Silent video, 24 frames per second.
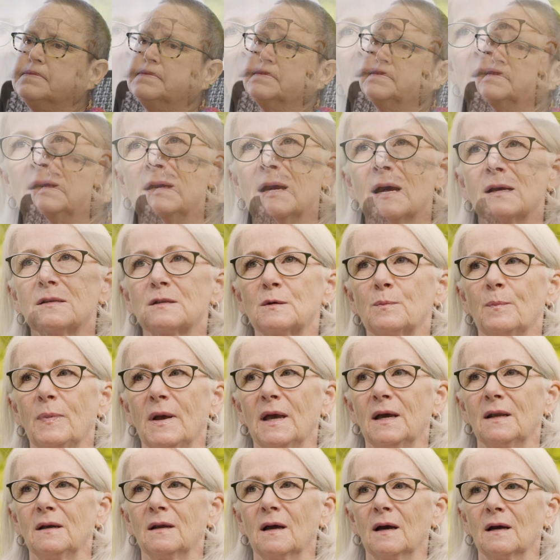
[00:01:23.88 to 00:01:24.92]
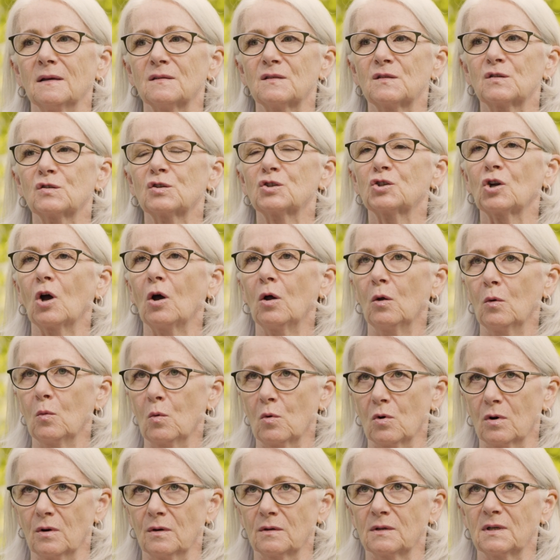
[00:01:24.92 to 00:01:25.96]
He has been a
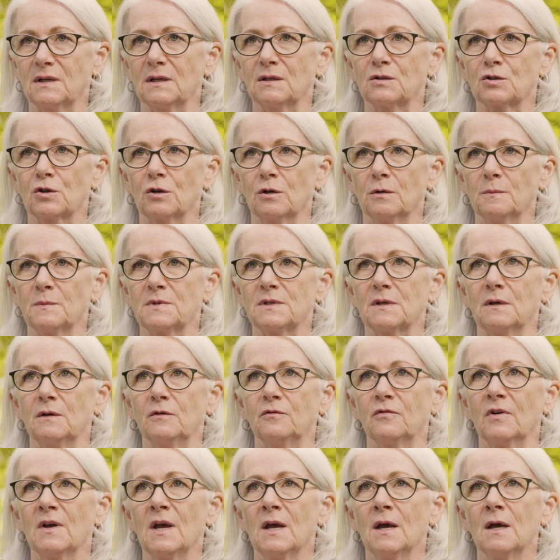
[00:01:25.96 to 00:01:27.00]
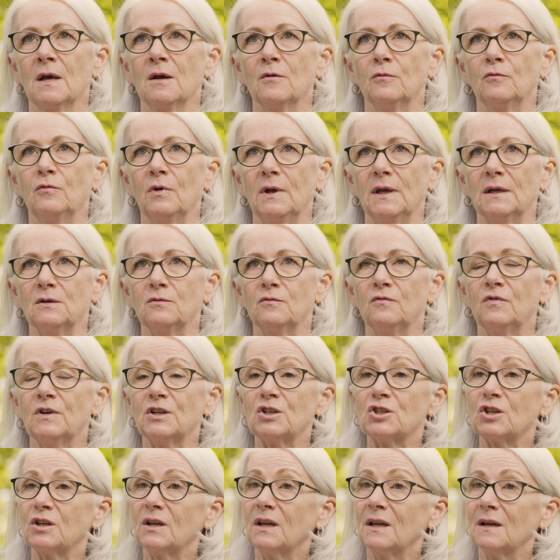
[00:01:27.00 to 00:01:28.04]
stalwart in terms of
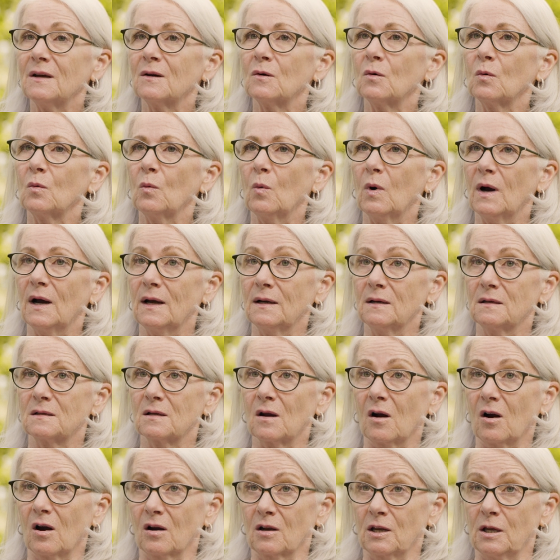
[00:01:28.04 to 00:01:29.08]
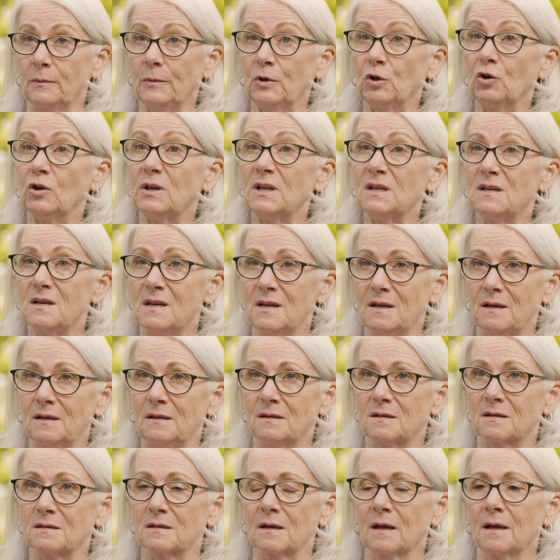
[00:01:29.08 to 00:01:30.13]
envisioning what our community
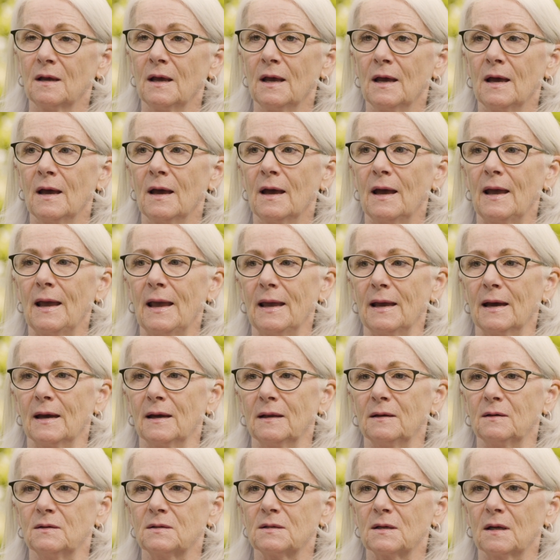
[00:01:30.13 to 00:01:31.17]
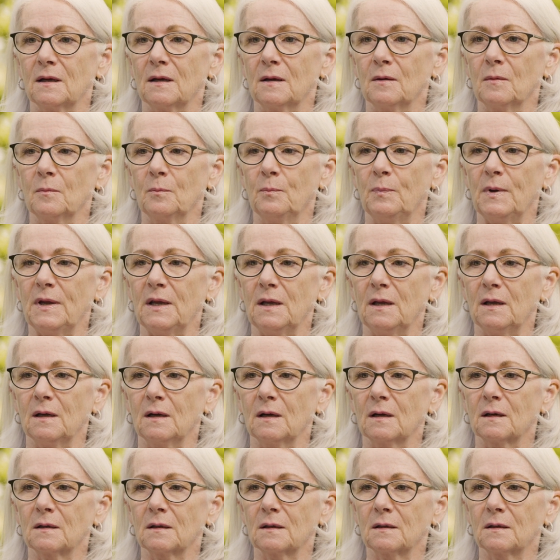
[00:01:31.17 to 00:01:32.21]
needs and
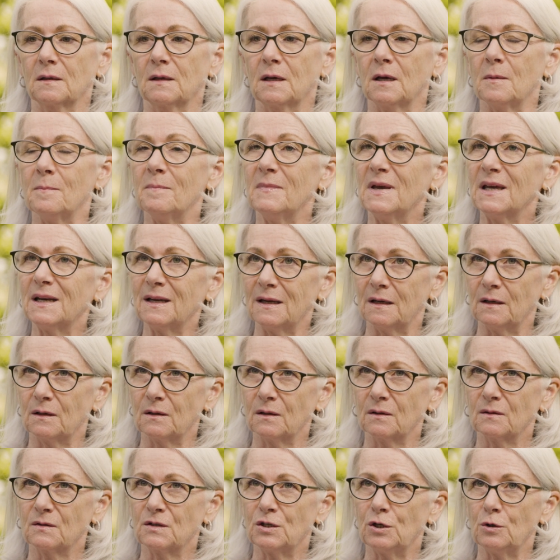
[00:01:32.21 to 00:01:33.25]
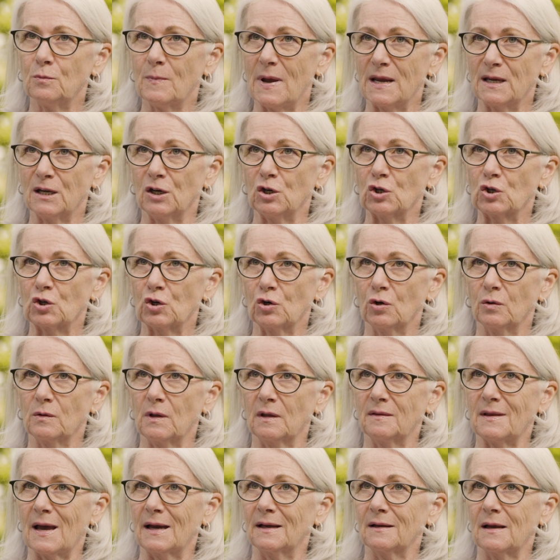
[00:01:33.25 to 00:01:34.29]
being committed to making sure
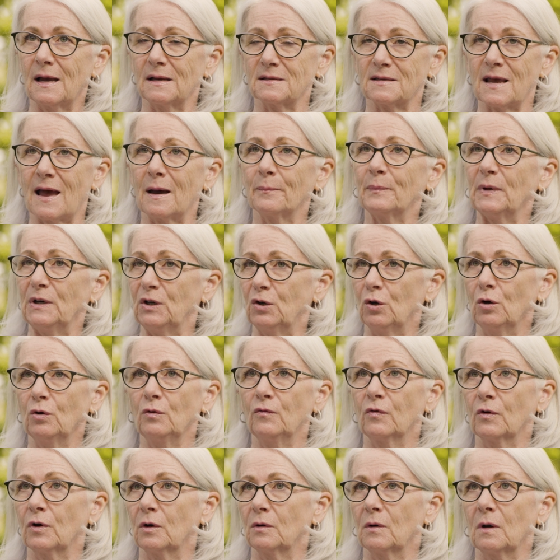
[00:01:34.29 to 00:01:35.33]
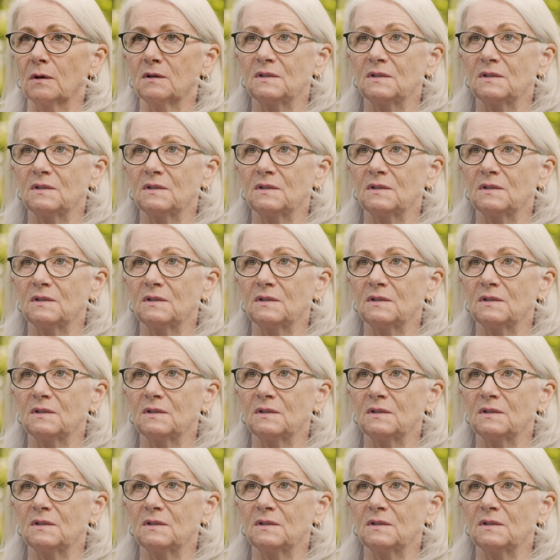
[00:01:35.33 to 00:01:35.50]
that that has happened over